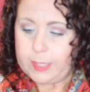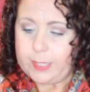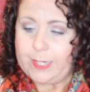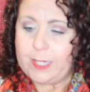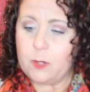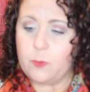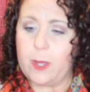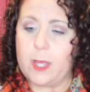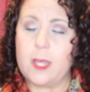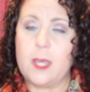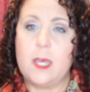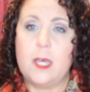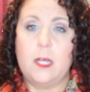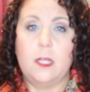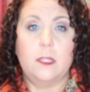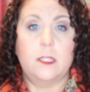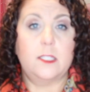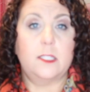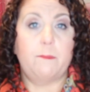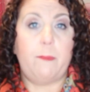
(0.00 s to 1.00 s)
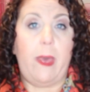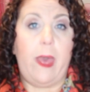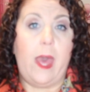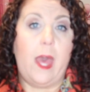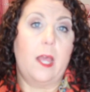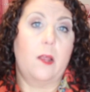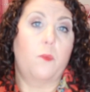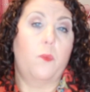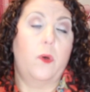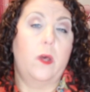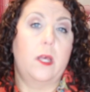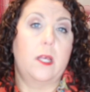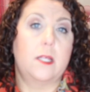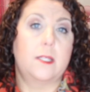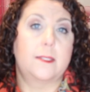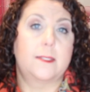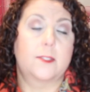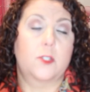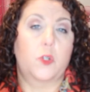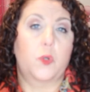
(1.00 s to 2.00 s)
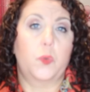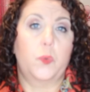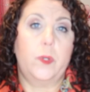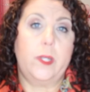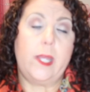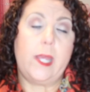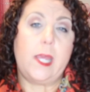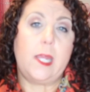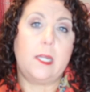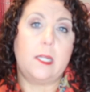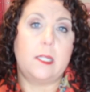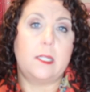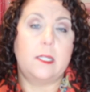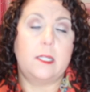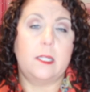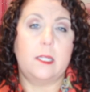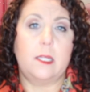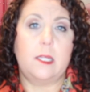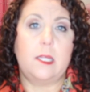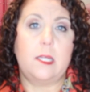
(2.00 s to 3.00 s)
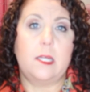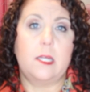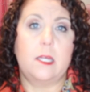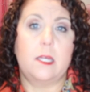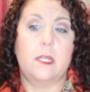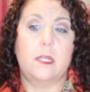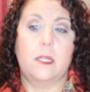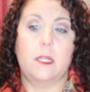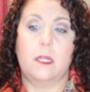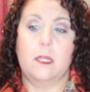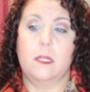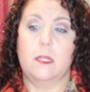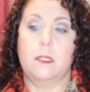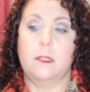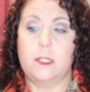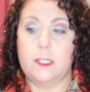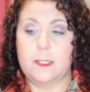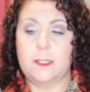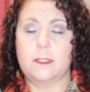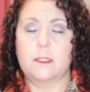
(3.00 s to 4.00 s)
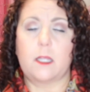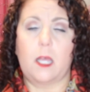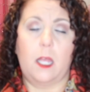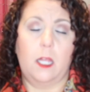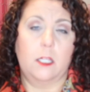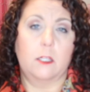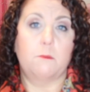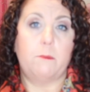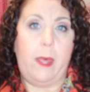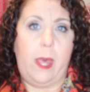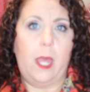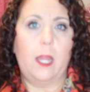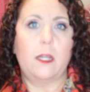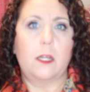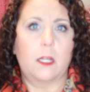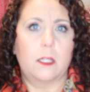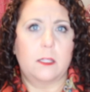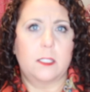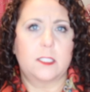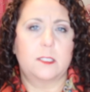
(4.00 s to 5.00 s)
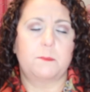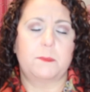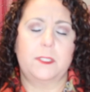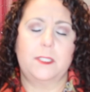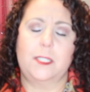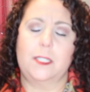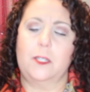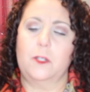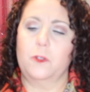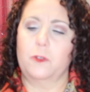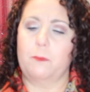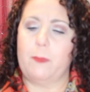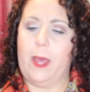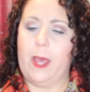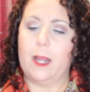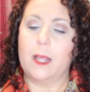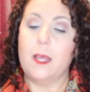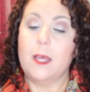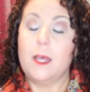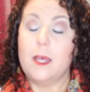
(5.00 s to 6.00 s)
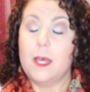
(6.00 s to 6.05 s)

Anyway, this bag was created in this style of bag, not this particular bag.